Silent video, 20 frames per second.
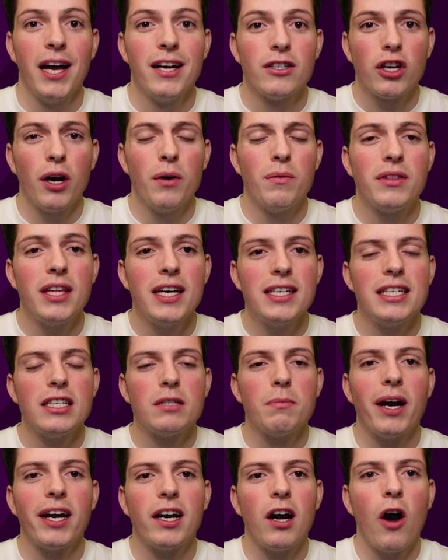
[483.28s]
So this
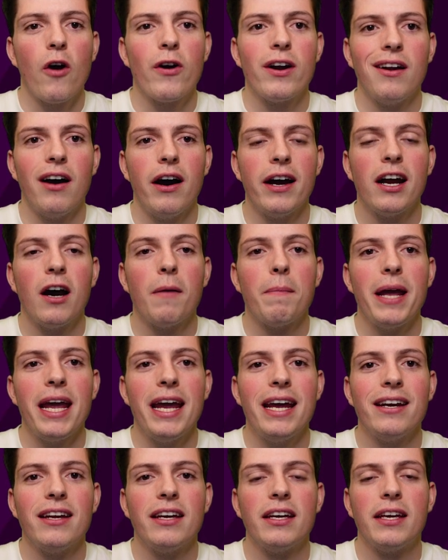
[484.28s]
is my current lineup
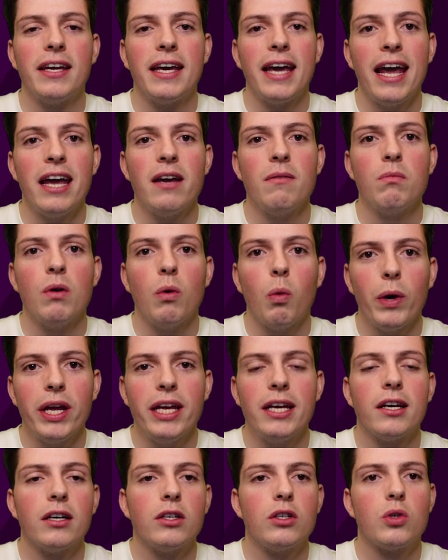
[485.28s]
in game
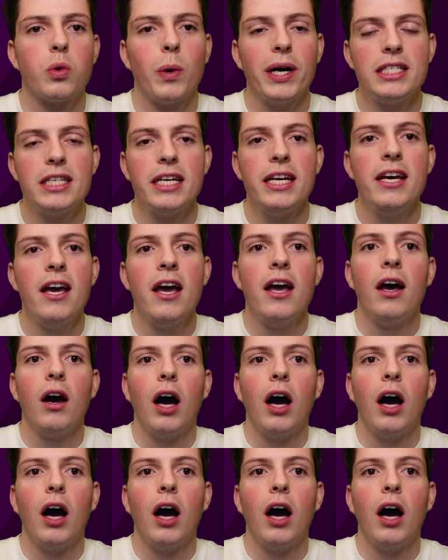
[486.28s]
week 20.